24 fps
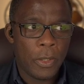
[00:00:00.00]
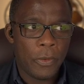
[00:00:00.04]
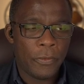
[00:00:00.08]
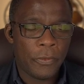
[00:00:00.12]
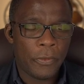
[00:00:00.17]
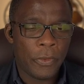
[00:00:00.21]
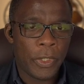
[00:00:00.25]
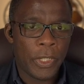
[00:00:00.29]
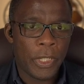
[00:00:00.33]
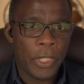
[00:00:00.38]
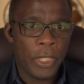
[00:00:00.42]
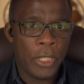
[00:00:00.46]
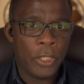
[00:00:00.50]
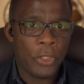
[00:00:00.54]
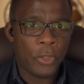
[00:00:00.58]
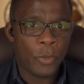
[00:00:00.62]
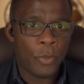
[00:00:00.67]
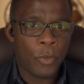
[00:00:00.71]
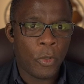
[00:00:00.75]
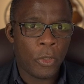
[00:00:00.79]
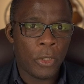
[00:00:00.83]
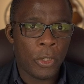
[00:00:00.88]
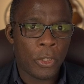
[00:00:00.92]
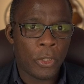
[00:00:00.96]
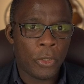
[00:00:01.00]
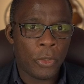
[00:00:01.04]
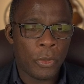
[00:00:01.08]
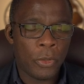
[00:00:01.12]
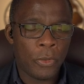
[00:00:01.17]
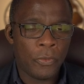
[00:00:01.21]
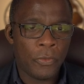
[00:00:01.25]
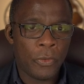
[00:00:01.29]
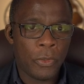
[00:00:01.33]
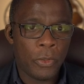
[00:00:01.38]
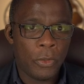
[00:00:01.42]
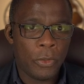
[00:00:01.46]
for each molecule
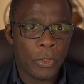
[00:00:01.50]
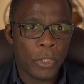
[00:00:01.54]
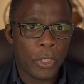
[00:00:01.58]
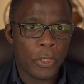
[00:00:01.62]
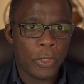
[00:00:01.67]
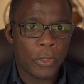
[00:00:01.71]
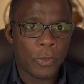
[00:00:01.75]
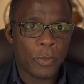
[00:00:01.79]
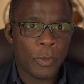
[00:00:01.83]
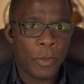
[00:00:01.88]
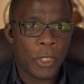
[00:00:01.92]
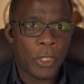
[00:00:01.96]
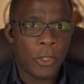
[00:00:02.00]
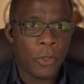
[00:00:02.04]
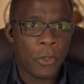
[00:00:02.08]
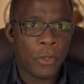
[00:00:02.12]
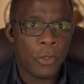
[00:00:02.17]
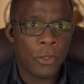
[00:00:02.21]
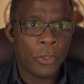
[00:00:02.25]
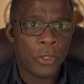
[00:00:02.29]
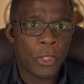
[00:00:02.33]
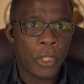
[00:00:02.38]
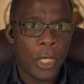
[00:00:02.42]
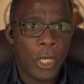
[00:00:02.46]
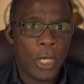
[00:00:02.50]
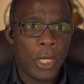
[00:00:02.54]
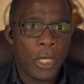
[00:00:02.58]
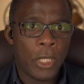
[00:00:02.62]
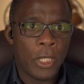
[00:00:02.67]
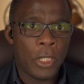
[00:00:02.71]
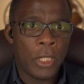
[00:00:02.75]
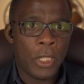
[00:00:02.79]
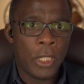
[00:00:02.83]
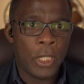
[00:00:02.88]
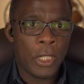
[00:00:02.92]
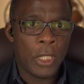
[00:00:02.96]
of glucose because
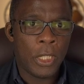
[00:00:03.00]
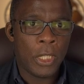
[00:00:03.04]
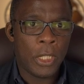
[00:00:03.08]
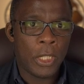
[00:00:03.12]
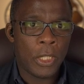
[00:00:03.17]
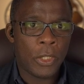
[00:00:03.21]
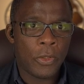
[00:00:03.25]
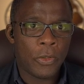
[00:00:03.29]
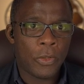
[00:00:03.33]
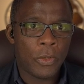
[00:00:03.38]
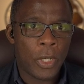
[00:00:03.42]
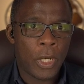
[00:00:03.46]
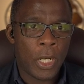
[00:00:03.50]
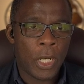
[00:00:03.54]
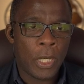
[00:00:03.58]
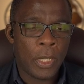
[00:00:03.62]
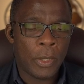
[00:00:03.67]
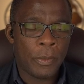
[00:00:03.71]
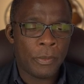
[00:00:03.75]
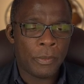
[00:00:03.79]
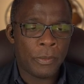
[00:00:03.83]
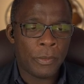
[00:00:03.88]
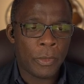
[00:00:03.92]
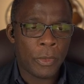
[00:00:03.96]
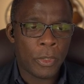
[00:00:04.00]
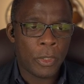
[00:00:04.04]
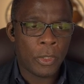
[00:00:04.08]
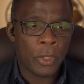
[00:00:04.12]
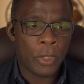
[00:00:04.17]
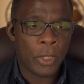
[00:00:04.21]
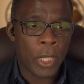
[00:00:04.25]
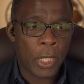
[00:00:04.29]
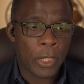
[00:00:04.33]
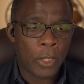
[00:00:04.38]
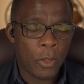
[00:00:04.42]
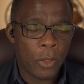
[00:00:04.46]
the
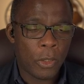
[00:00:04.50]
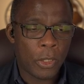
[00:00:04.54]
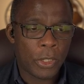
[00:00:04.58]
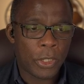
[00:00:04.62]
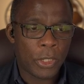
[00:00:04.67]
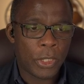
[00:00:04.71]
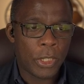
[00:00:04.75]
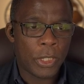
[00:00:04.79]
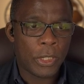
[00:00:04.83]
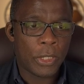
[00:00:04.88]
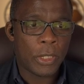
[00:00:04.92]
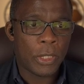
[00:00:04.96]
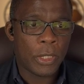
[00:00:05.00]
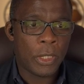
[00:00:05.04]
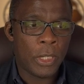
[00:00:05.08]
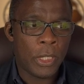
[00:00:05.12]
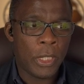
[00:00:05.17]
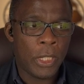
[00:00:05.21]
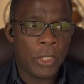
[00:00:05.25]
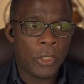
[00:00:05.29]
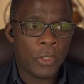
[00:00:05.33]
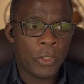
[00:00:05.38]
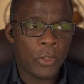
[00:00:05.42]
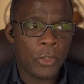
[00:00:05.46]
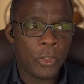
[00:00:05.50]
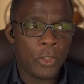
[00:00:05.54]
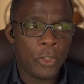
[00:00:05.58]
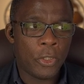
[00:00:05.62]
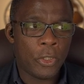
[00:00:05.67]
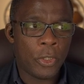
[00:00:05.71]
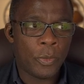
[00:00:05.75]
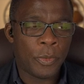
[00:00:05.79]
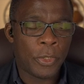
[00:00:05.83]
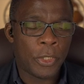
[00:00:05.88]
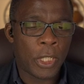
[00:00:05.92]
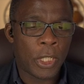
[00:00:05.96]
glycolysis leads to
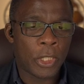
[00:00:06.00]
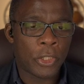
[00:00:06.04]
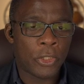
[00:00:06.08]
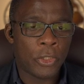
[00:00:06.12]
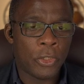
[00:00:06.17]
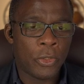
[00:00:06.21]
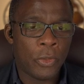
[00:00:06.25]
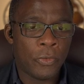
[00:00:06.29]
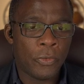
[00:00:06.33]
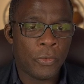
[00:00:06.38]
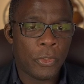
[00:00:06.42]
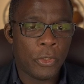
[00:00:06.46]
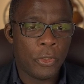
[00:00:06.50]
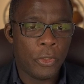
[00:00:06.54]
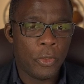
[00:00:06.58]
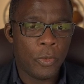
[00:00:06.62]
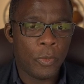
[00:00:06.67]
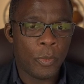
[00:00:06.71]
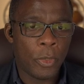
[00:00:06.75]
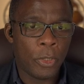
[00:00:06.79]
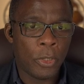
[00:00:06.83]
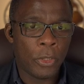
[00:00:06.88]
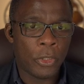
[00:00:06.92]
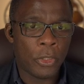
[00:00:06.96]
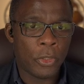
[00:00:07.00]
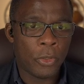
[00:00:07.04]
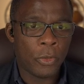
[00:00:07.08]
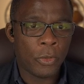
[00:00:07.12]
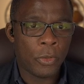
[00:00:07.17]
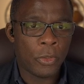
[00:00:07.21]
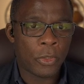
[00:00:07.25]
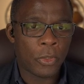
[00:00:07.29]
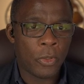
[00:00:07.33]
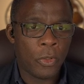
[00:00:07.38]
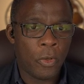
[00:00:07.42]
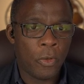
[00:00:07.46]
the production of 2
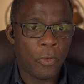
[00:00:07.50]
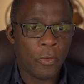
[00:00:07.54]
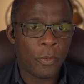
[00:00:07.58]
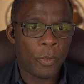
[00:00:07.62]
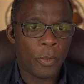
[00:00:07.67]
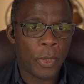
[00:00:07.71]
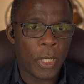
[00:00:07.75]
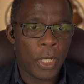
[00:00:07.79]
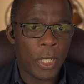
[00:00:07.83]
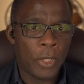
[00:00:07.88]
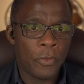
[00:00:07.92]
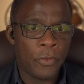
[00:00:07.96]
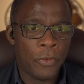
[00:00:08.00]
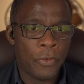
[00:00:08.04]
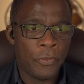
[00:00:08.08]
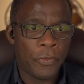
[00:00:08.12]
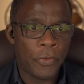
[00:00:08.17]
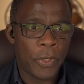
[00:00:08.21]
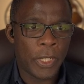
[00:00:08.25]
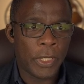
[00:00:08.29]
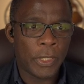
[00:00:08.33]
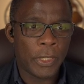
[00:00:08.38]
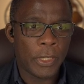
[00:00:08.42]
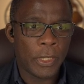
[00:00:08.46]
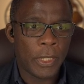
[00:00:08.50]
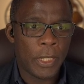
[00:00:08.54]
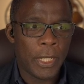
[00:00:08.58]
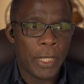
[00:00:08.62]
molecules of pyruvate.